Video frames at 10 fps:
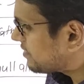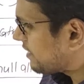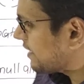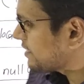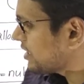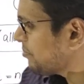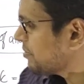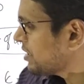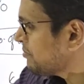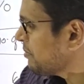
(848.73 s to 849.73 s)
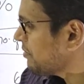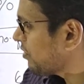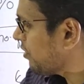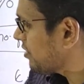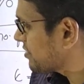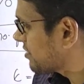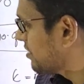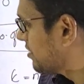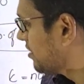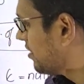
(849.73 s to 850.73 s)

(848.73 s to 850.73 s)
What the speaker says: select the minimum cost